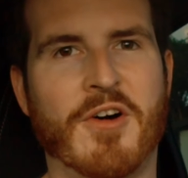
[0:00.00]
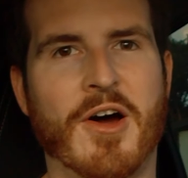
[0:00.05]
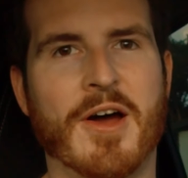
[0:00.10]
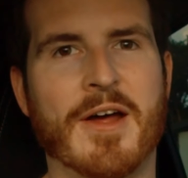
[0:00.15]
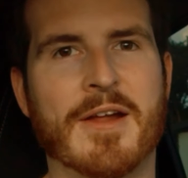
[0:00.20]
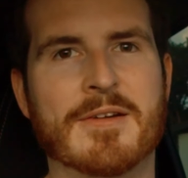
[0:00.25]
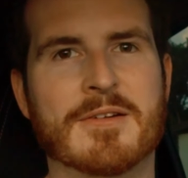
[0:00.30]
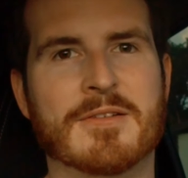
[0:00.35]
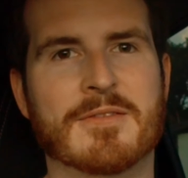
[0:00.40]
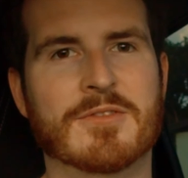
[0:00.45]

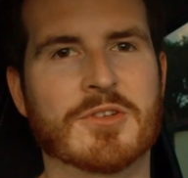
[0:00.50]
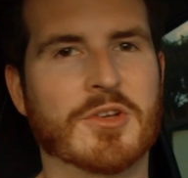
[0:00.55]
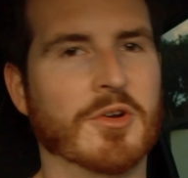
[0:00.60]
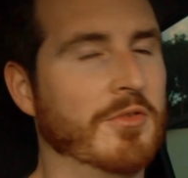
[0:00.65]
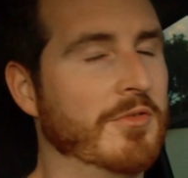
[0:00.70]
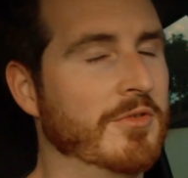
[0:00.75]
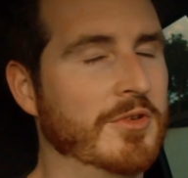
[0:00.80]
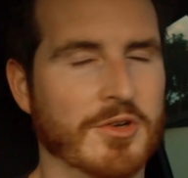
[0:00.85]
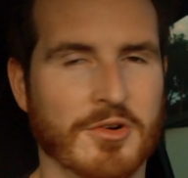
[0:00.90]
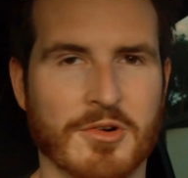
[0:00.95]
find
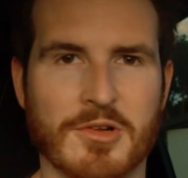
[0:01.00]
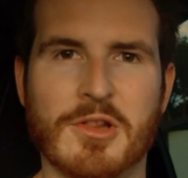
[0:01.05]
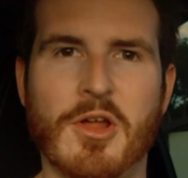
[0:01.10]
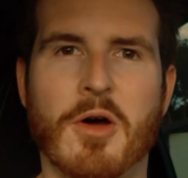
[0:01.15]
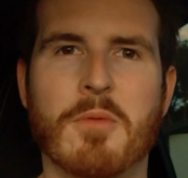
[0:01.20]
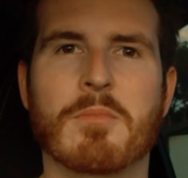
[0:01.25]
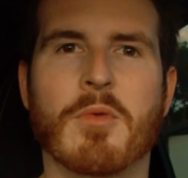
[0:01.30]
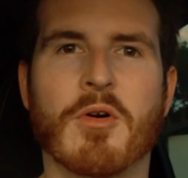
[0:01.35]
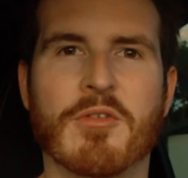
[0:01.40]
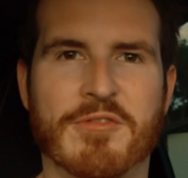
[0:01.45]
you're, you're a
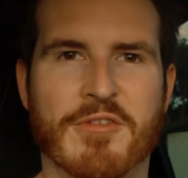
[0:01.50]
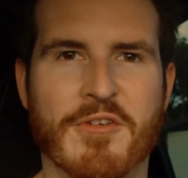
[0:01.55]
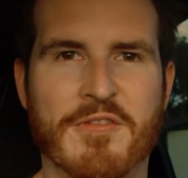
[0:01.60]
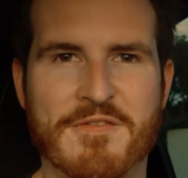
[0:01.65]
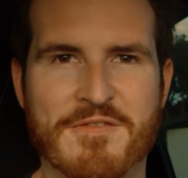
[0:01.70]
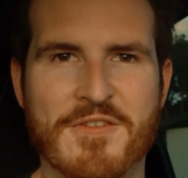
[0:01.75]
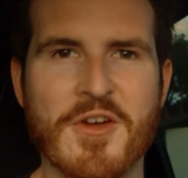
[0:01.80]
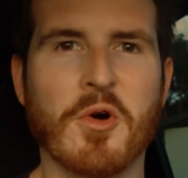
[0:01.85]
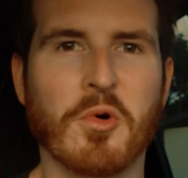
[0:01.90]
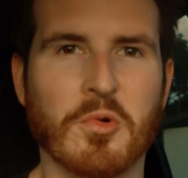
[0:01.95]
lot more
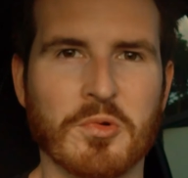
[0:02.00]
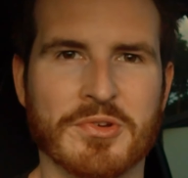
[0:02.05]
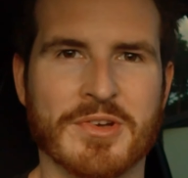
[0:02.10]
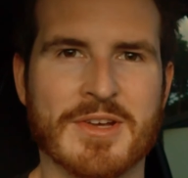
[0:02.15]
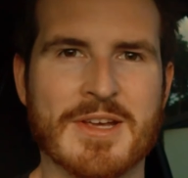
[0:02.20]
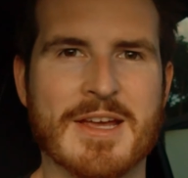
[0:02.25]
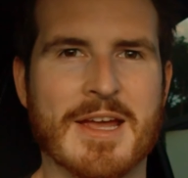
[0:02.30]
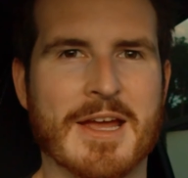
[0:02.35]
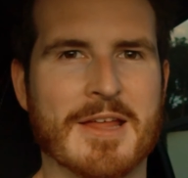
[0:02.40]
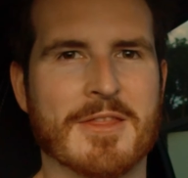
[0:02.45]
fulfilled
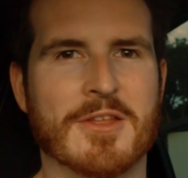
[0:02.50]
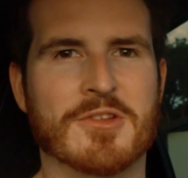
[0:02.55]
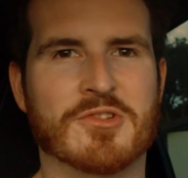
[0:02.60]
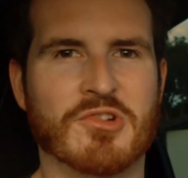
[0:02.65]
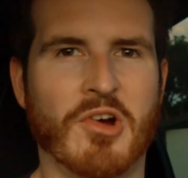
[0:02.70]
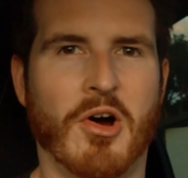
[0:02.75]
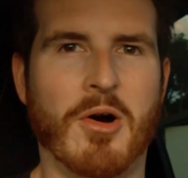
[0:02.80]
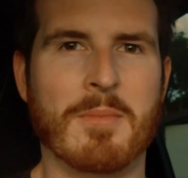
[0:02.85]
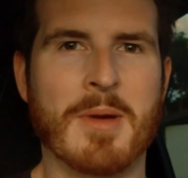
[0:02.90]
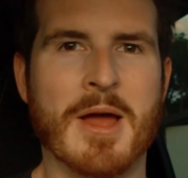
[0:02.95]
in the
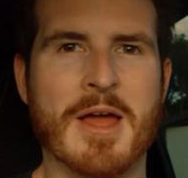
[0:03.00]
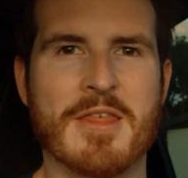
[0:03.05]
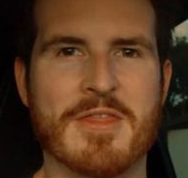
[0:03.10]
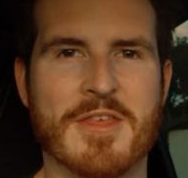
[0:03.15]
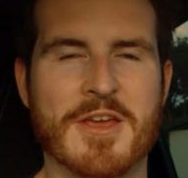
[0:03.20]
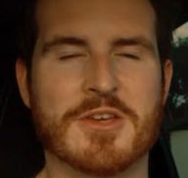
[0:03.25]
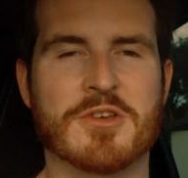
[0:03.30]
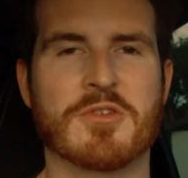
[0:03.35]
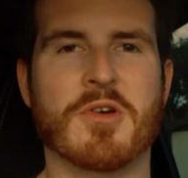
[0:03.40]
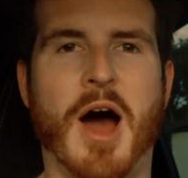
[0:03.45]
job
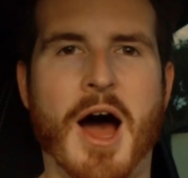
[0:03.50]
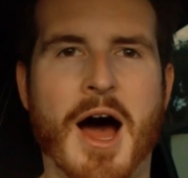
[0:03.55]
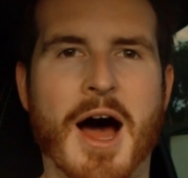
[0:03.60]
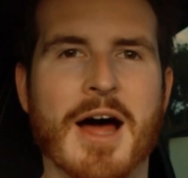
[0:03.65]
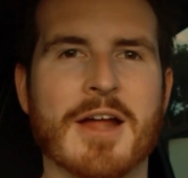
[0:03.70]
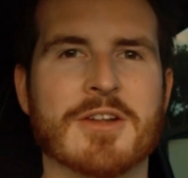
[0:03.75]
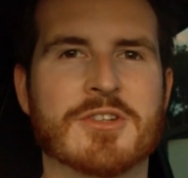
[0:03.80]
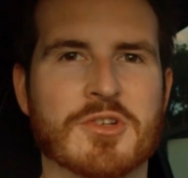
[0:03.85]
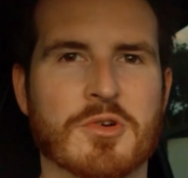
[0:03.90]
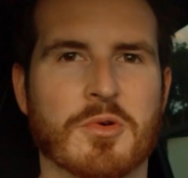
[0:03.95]
that you
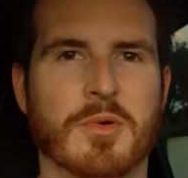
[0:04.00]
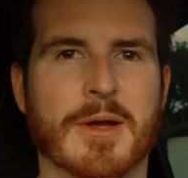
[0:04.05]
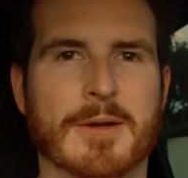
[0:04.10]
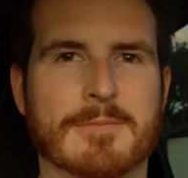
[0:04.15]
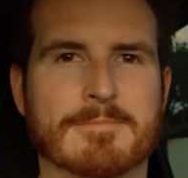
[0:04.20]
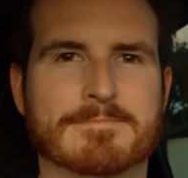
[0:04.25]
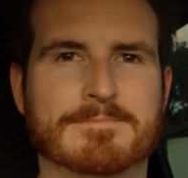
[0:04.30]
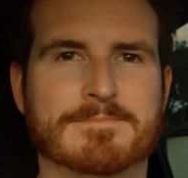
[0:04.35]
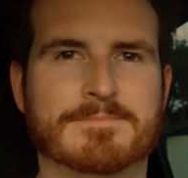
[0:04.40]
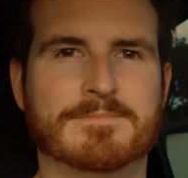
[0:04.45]
are
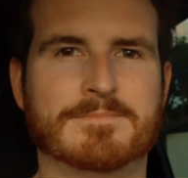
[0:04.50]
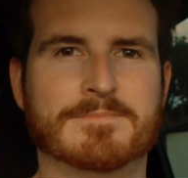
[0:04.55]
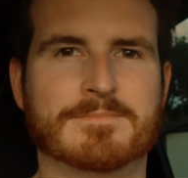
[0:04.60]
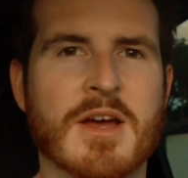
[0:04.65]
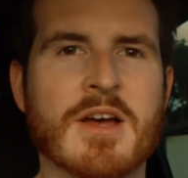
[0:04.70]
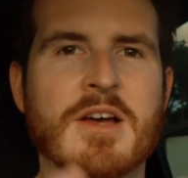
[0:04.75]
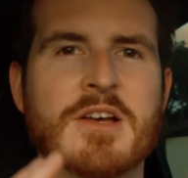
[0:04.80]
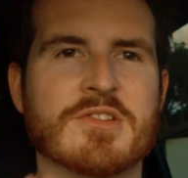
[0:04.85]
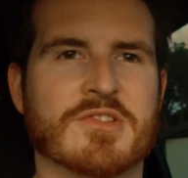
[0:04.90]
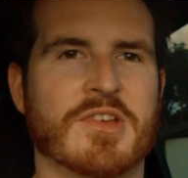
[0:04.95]
doing.
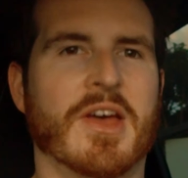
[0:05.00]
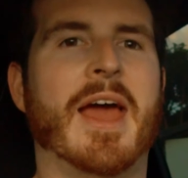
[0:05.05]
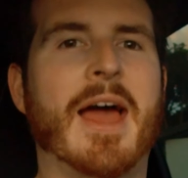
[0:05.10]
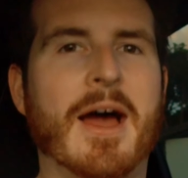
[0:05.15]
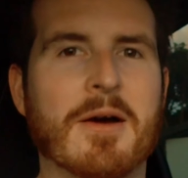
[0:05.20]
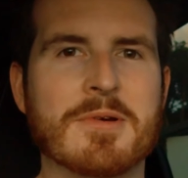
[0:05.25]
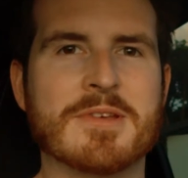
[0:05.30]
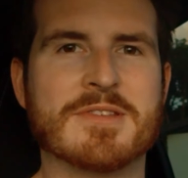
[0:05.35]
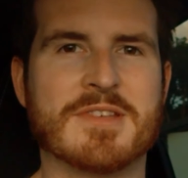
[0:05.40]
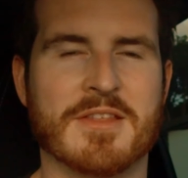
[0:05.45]
So
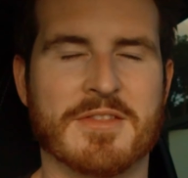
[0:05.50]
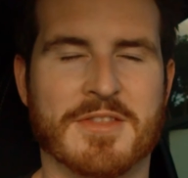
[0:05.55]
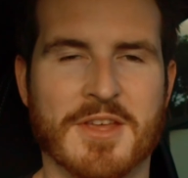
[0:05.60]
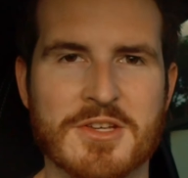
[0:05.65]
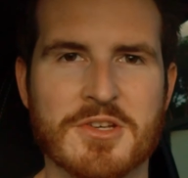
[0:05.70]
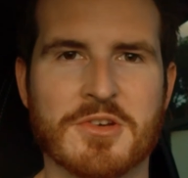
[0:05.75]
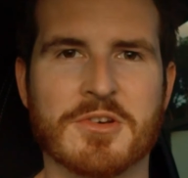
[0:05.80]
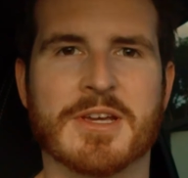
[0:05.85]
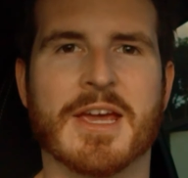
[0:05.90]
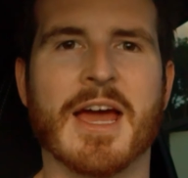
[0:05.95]
how is it that
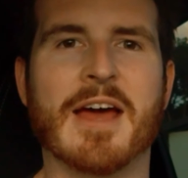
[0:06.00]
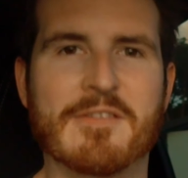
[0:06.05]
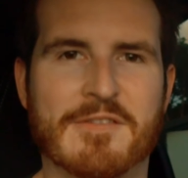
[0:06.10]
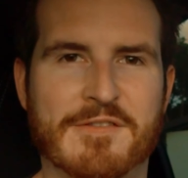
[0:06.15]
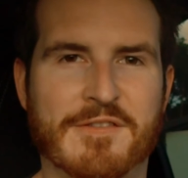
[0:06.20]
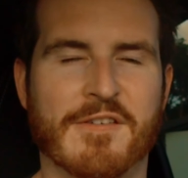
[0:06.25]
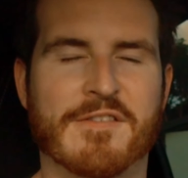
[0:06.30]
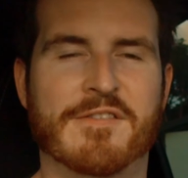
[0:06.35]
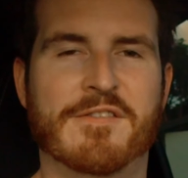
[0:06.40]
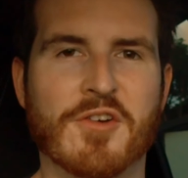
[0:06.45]
you get
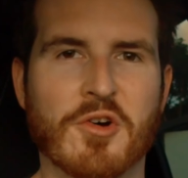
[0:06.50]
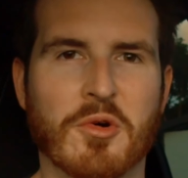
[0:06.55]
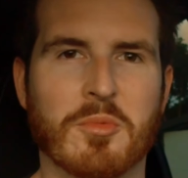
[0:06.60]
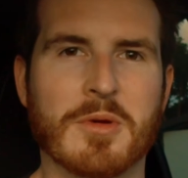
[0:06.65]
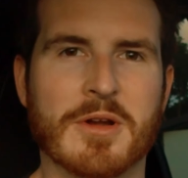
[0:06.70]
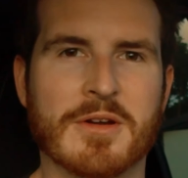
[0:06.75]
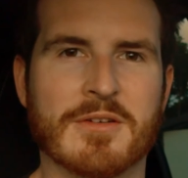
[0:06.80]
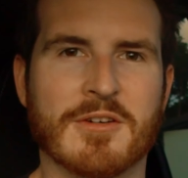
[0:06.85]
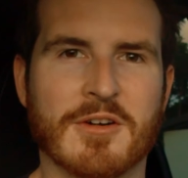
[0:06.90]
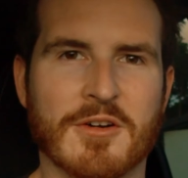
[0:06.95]

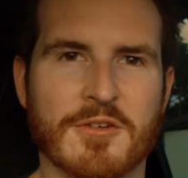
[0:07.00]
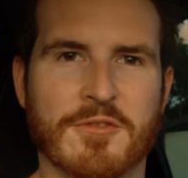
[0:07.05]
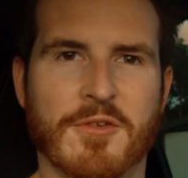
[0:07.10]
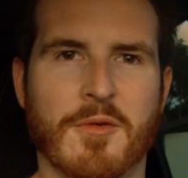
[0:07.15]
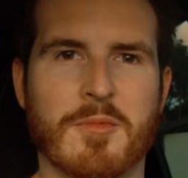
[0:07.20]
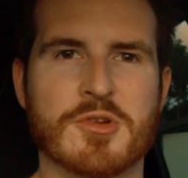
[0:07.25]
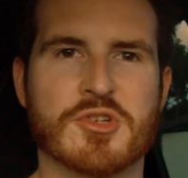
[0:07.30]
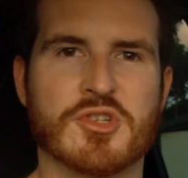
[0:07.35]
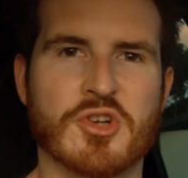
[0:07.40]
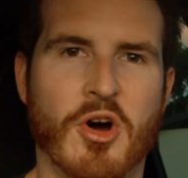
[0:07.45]
fulfillment
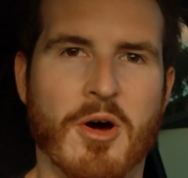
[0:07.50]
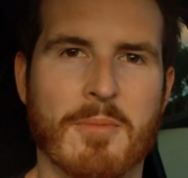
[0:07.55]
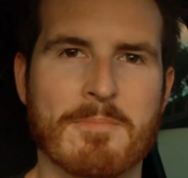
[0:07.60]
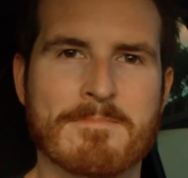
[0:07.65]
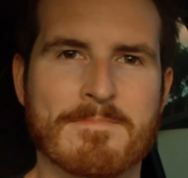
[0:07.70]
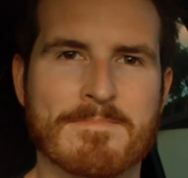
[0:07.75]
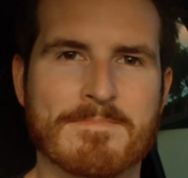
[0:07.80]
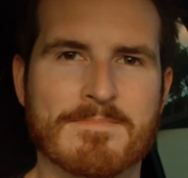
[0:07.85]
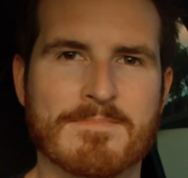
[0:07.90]
from a job?